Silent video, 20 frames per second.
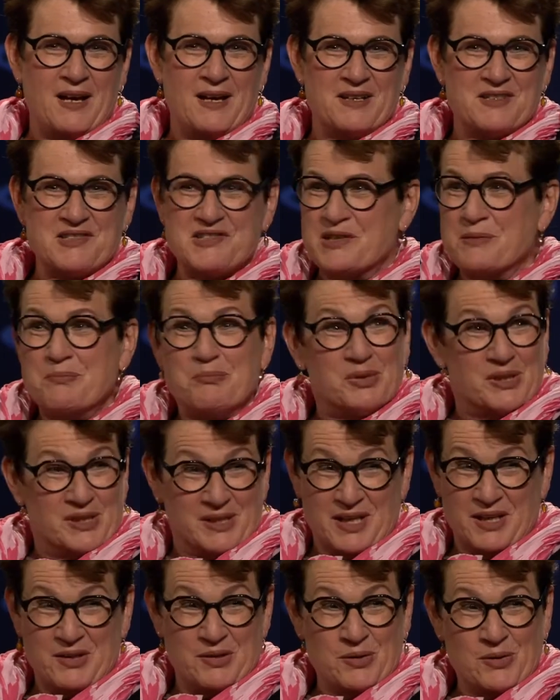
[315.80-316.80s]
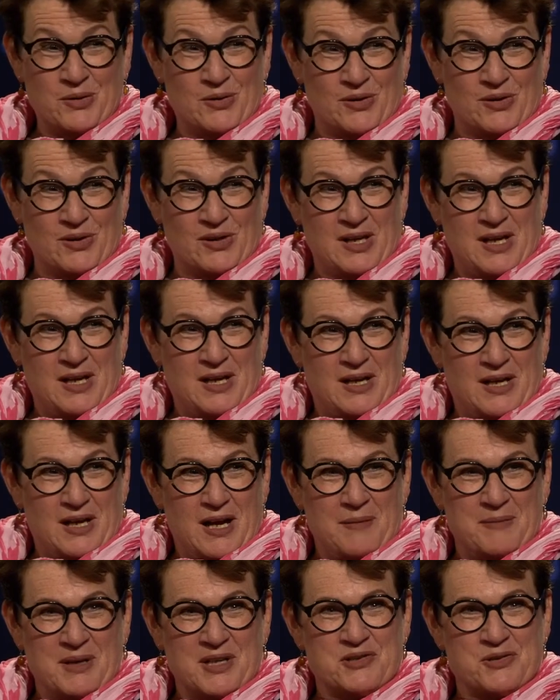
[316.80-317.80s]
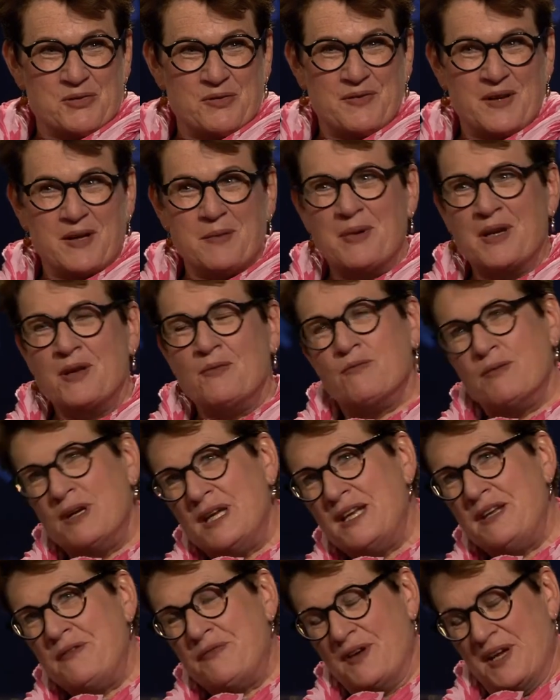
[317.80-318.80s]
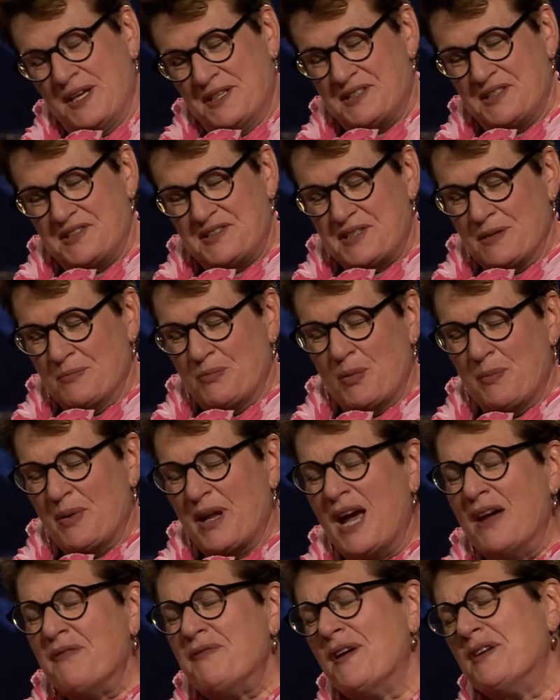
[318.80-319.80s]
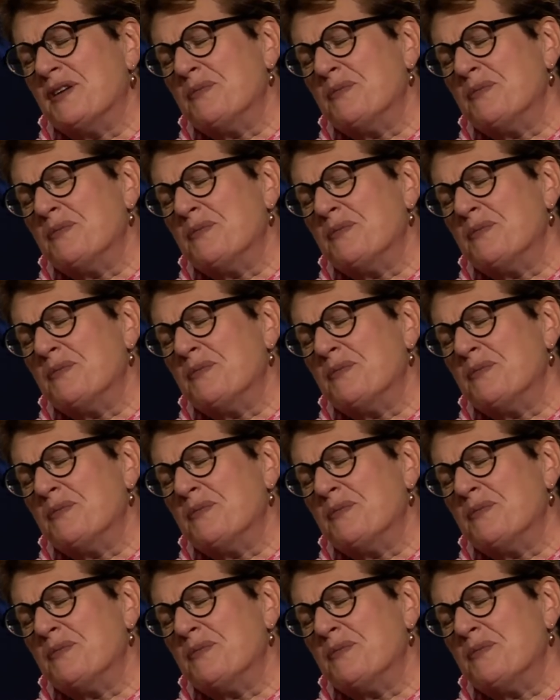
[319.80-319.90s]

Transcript: simple at all. I'm not sure if anybody really finds it simple, but I found